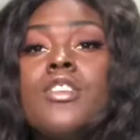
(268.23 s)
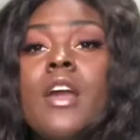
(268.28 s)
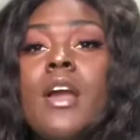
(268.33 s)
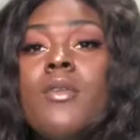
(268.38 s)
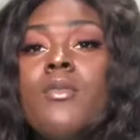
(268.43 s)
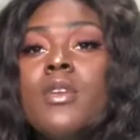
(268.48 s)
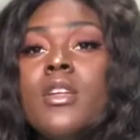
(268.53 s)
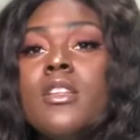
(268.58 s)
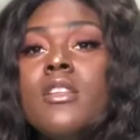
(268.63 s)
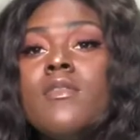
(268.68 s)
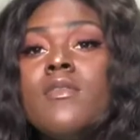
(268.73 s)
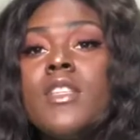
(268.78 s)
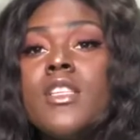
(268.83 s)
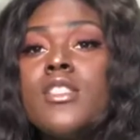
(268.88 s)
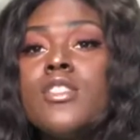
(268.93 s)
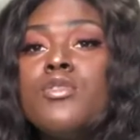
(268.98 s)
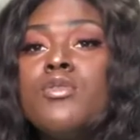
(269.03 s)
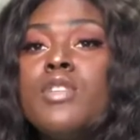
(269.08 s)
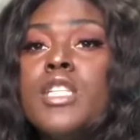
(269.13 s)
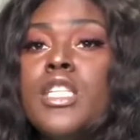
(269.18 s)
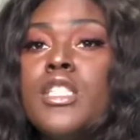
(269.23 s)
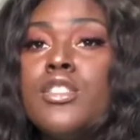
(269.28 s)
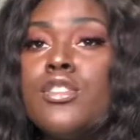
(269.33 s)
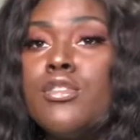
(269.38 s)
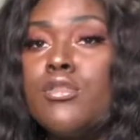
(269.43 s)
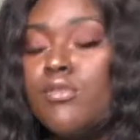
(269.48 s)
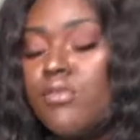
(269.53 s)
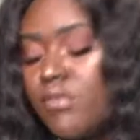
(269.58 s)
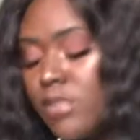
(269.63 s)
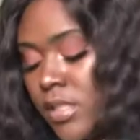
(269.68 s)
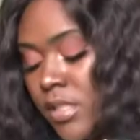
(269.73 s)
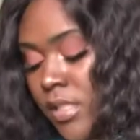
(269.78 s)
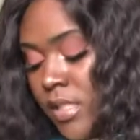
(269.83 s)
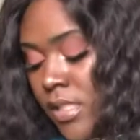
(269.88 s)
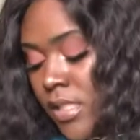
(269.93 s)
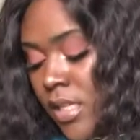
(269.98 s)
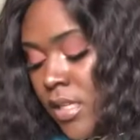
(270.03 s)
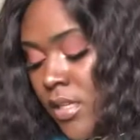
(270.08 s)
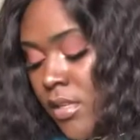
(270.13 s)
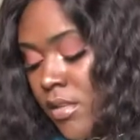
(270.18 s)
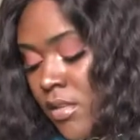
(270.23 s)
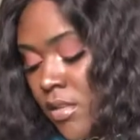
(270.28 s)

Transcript: try one of the 22s and see.